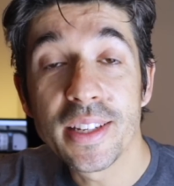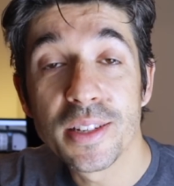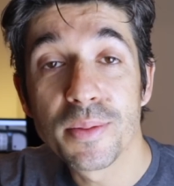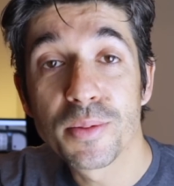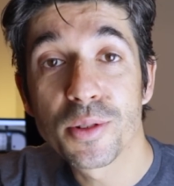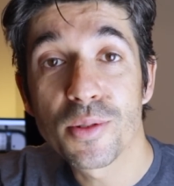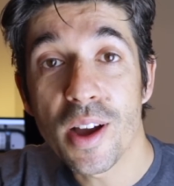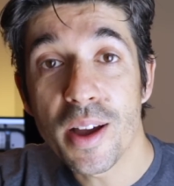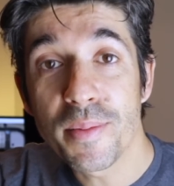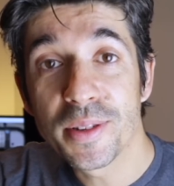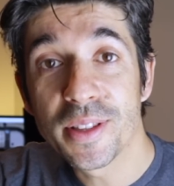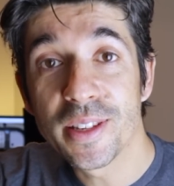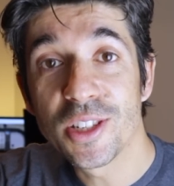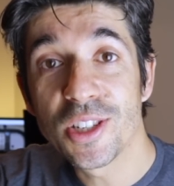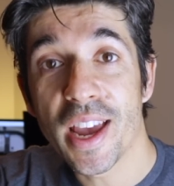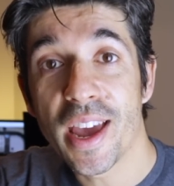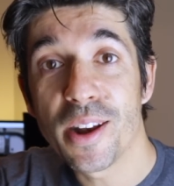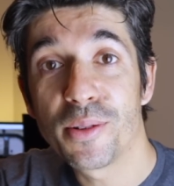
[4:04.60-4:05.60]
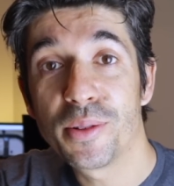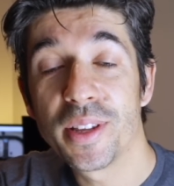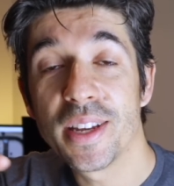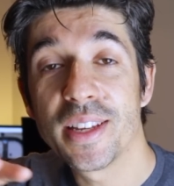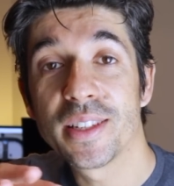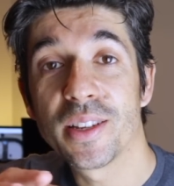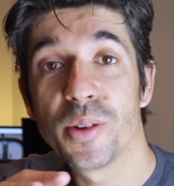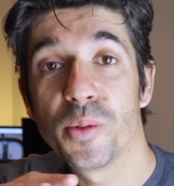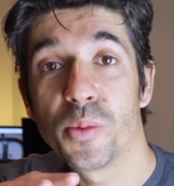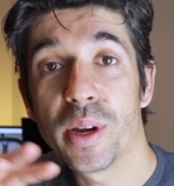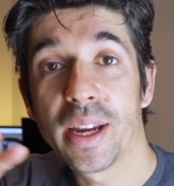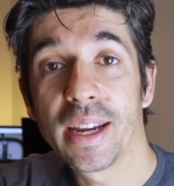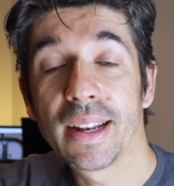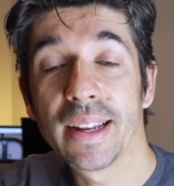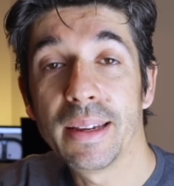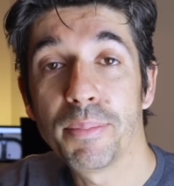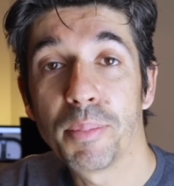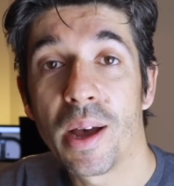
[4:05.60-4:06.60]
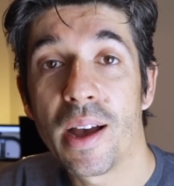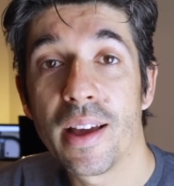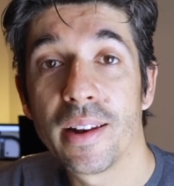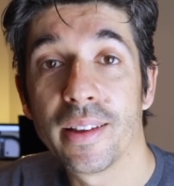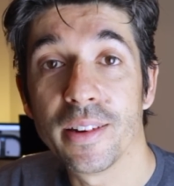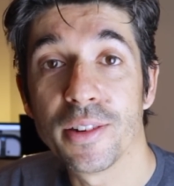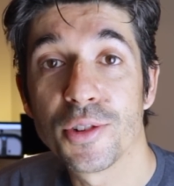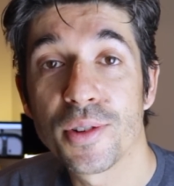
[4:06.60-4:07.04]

subscribe to the channel. There's a weekly pilot and